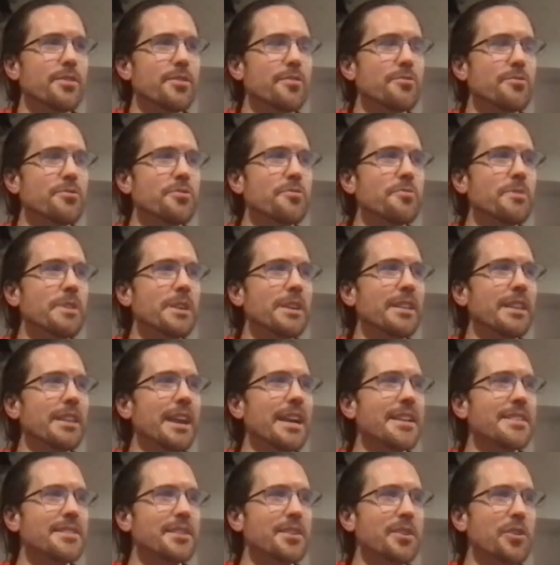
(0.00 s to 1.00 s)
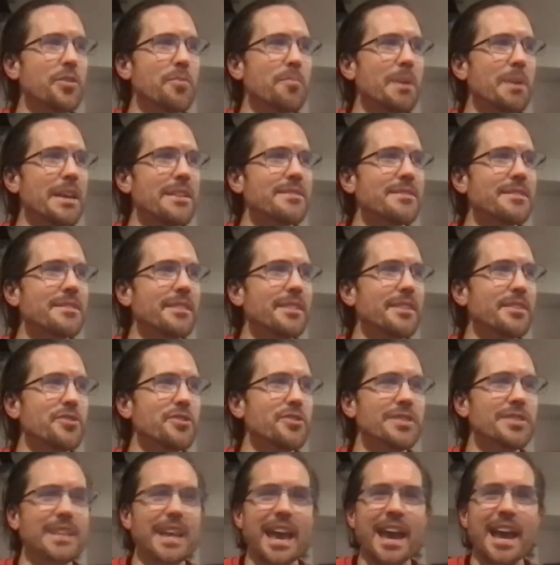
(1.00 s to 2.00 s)
do realize that you basically
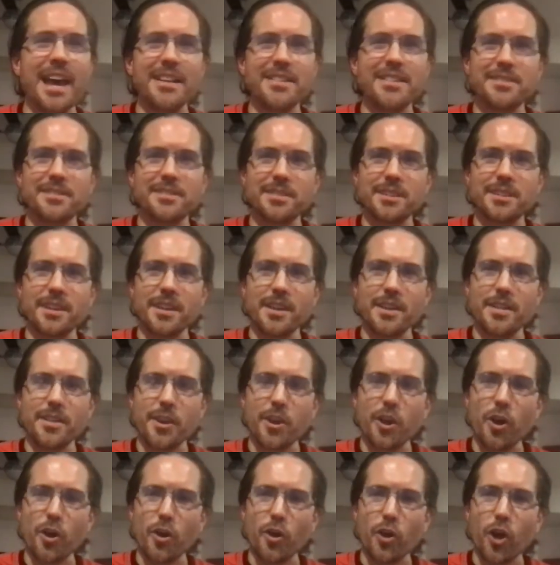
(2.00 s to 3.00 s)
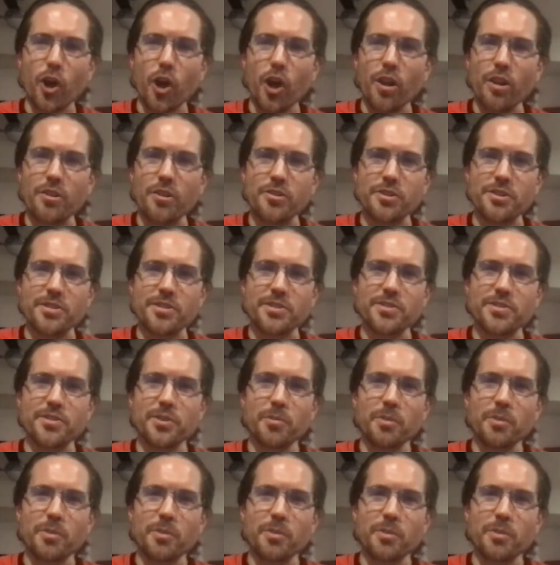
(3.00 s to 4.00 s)
just asked the oncologist, so
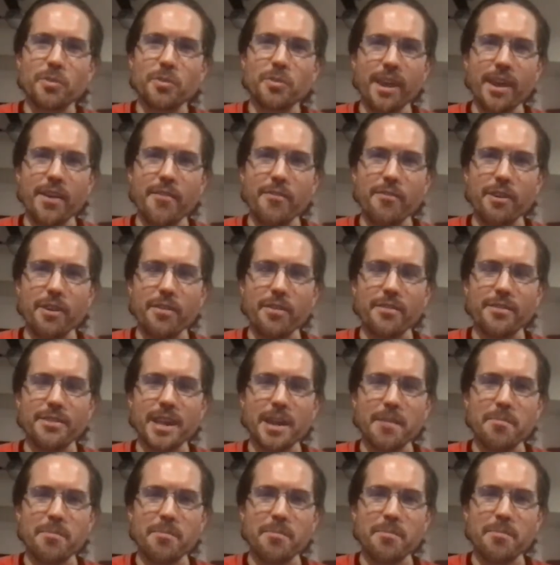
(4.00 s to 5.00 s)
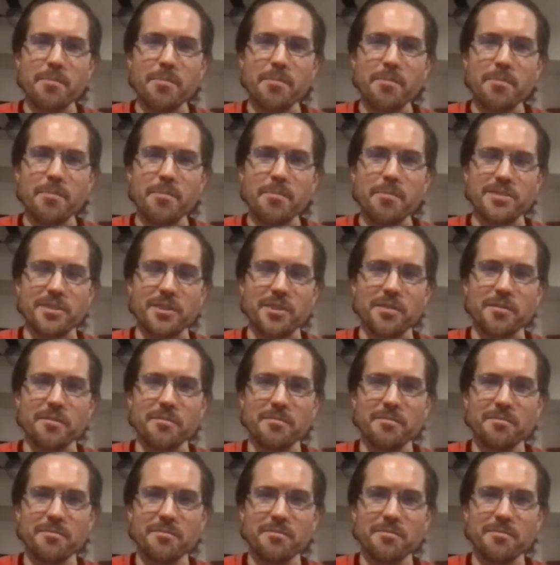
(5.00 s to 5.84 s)
what's your favorite type of cancer?